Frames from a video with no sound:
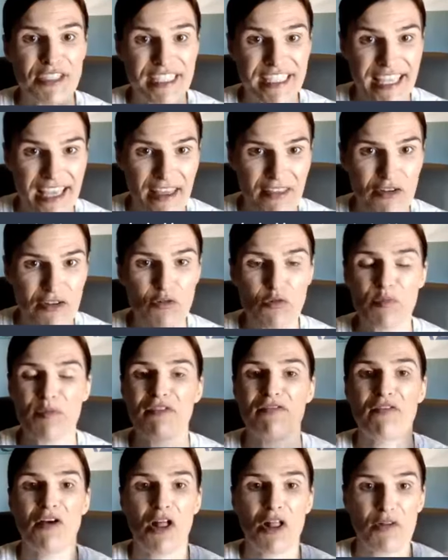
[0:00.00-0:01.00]
together. We'll be
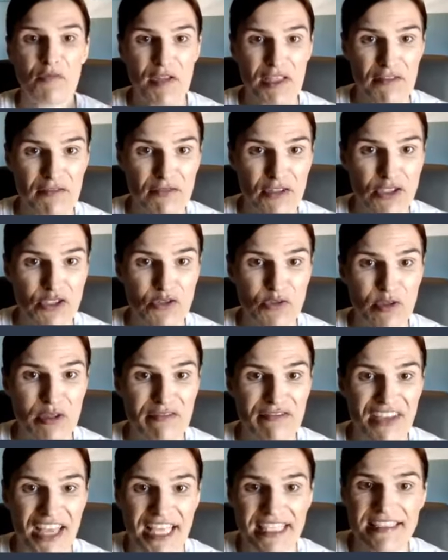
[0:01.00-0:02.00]
following the virtual
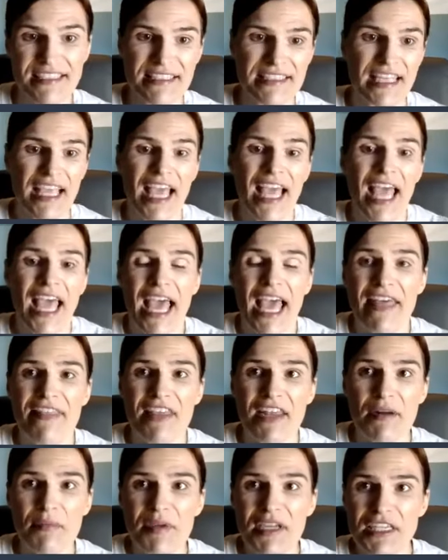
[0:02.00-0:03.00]
events. And
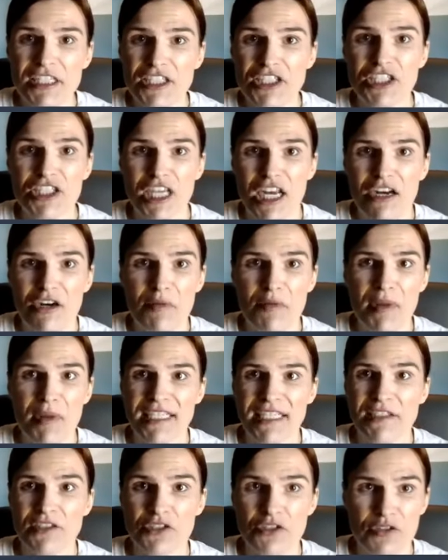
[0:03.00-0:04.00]
then I'm going to share my
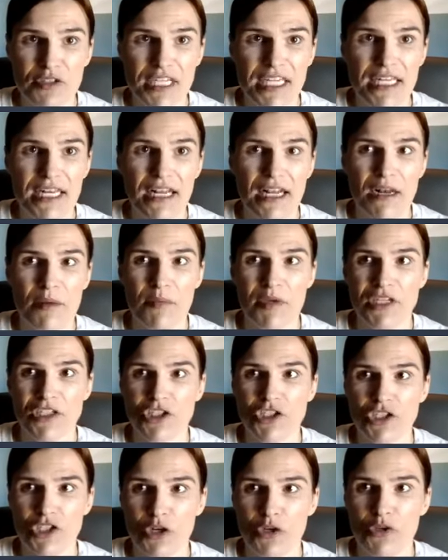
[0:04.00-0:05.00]
screen, and I'm going to
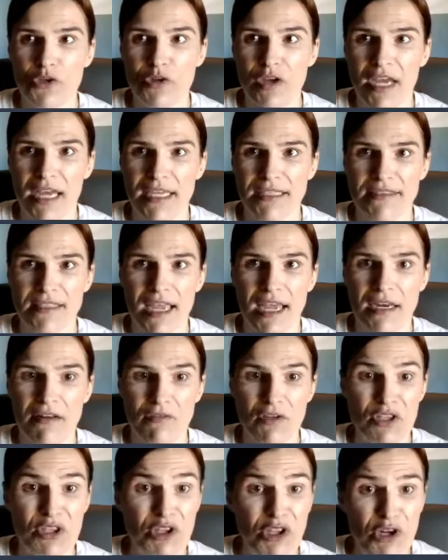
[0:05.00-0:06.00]
show you guys kind of a
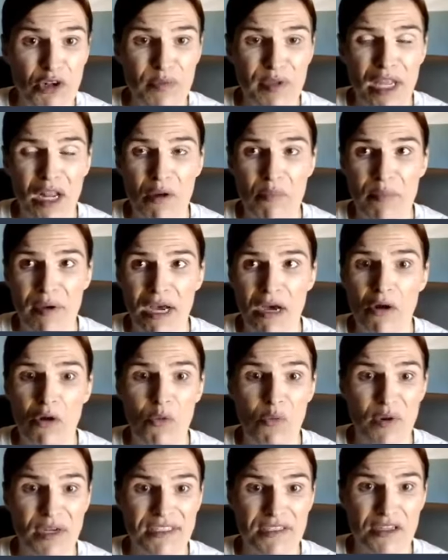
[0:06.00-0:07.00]
little bit about
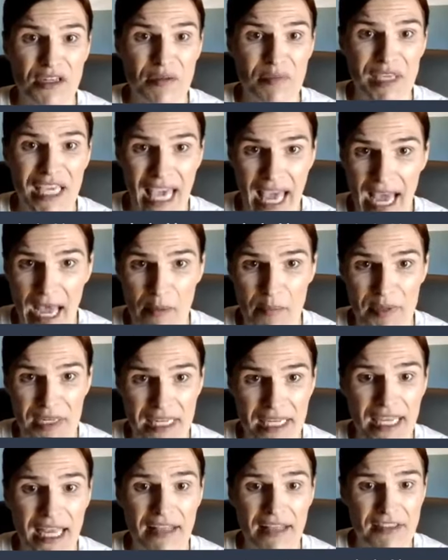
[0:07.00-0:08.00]
what's going to be
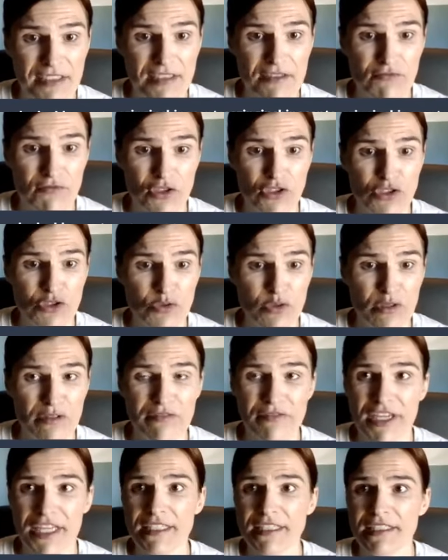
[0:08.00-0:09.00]
happening at this virtual
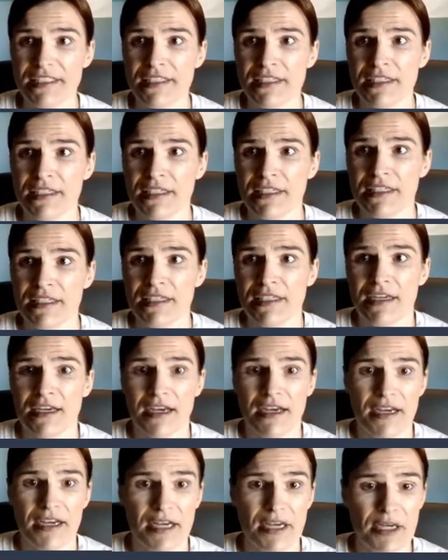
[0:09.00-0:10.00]
event.
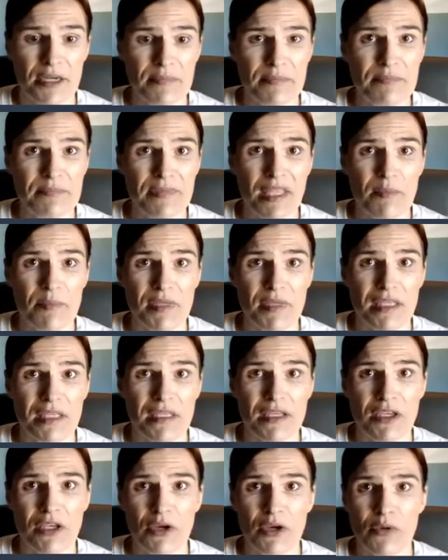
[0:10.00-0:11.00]
Let
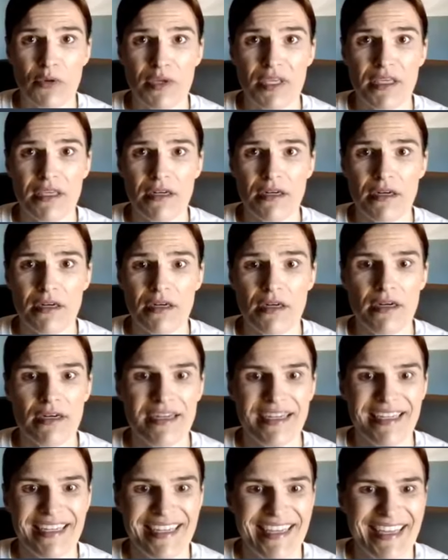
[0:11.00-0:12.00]
me go here
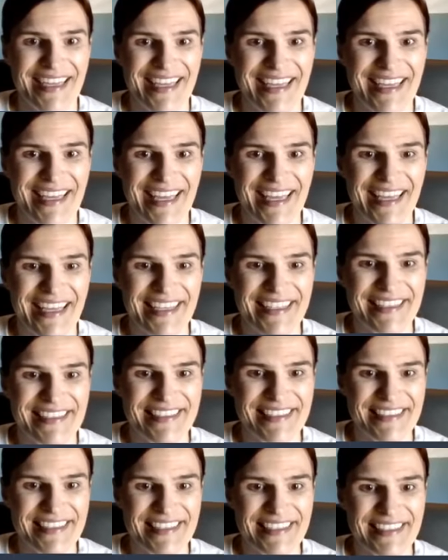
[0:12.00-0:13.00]

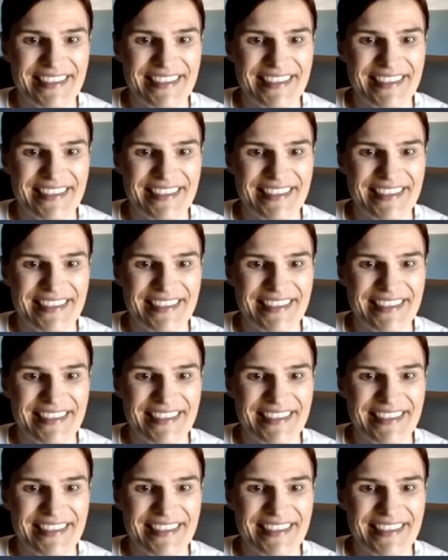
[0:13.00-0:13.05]
and